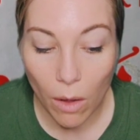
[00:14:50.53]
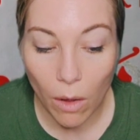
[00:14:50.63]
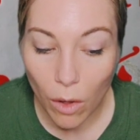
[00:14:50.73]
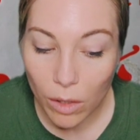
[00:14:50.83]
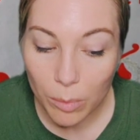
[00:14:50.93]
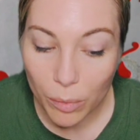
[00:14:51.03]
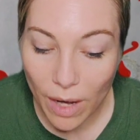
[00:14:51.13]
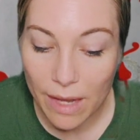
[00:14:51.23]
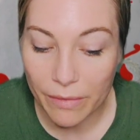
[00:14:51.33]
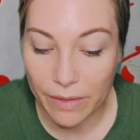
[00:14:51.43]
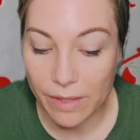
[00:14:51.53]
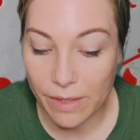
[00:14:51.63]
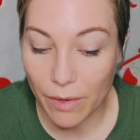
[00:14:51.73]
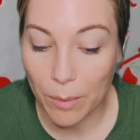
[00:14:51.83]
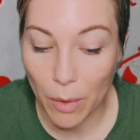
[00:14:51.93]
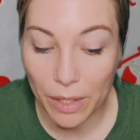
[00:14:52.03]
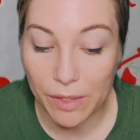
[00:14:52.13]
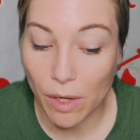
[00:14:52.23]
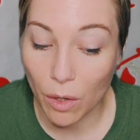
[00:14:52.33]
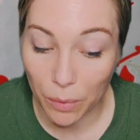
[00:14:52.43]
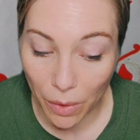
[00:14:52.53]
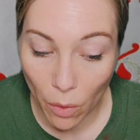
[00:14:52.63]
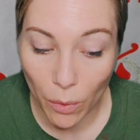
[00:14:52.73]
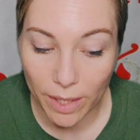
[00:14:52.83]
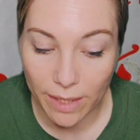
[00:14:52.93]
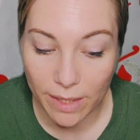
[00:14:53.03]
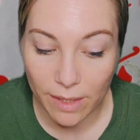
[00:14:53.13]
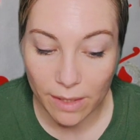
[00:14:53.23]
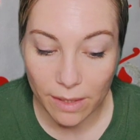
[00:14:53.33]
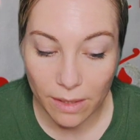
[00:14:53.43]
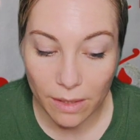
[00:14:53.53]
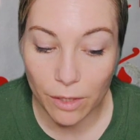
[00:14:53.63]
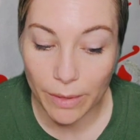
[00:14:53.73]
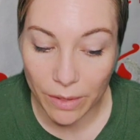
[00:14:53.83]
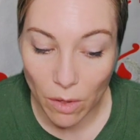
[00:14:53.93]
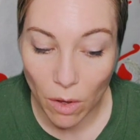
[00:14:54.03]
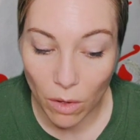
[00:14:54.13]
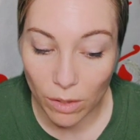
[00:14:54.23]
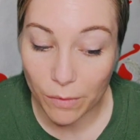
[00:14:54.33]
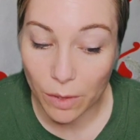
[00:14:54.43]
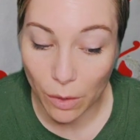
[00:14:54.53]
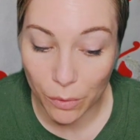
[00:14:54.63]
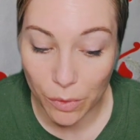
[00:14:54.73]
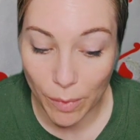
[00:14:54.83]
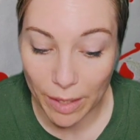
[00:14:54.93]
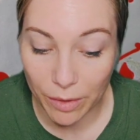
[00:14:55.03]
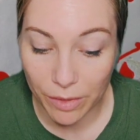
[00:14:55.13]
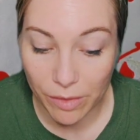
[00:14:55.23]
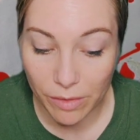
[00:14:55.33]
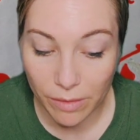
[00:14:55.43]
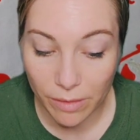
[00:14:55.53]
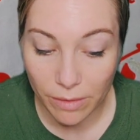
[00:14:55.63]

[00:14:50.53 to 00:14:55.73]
All private ceremonies are recorded. They're in the Hall of Closed Records.